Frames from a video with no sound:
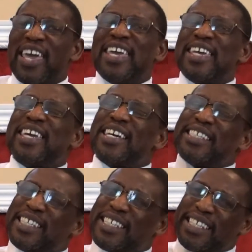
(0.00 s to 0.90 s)
he
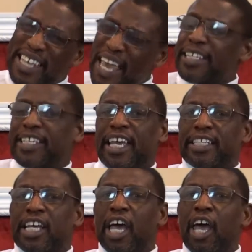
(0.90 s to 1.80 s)

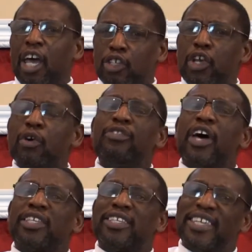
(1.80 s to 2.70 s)
consented to
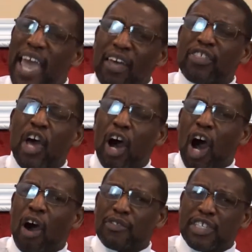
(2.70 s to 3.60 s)
the death
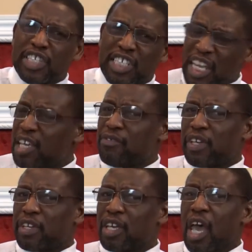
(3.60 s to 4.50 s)
of
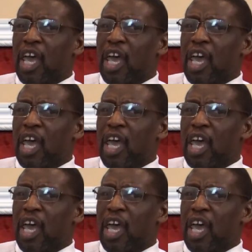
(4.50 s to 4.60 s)
Stephen.